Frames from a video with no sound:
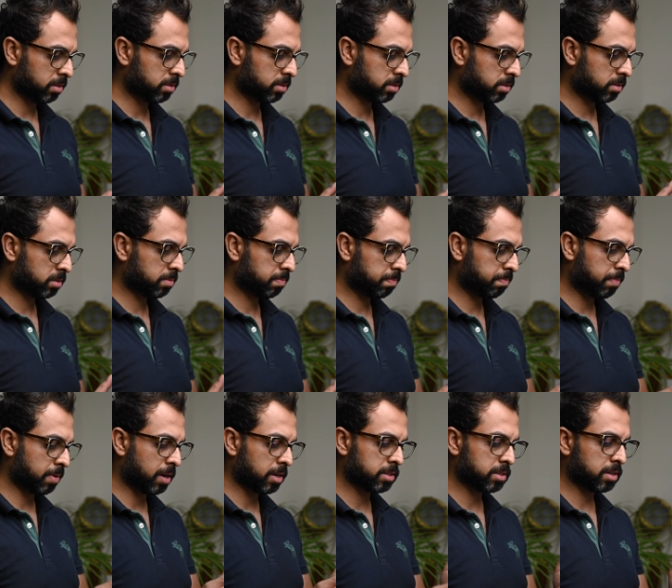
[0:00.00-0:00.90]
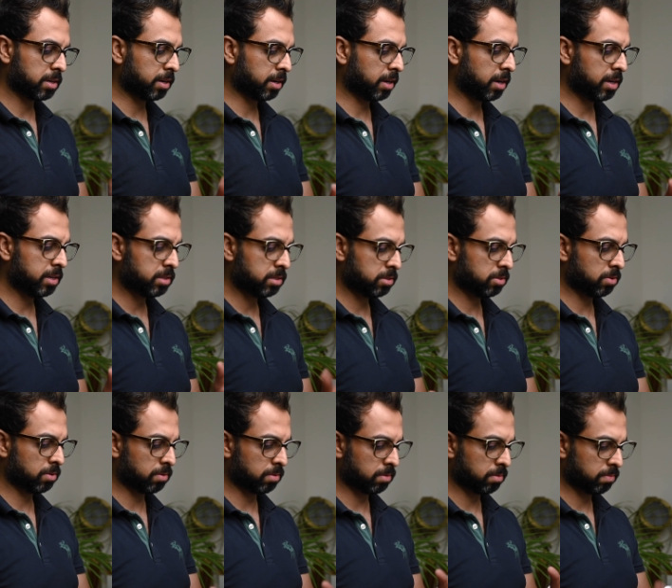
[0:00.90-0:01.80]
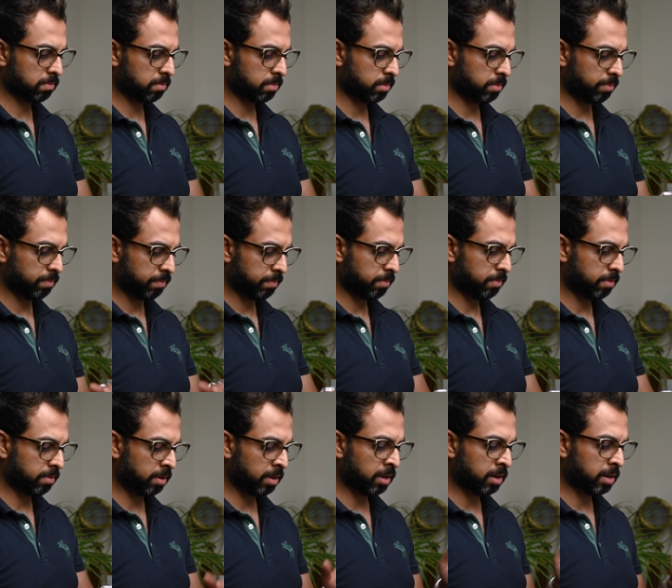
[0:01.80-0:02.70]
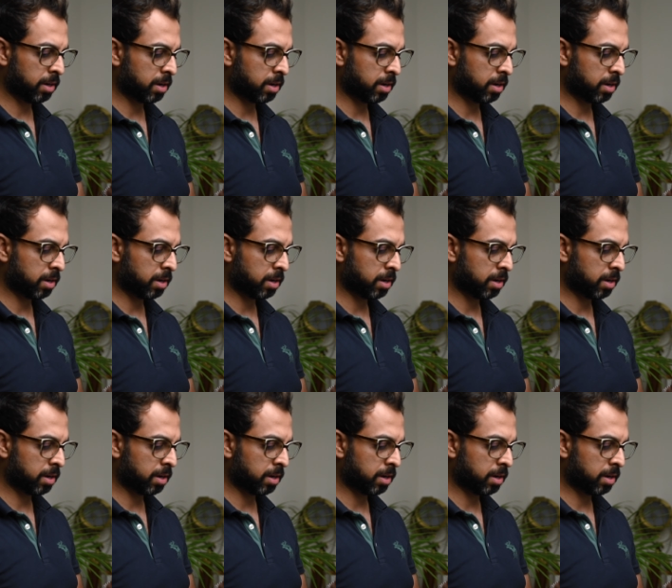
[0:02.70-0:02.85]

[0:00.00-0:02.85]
this plastic case. So really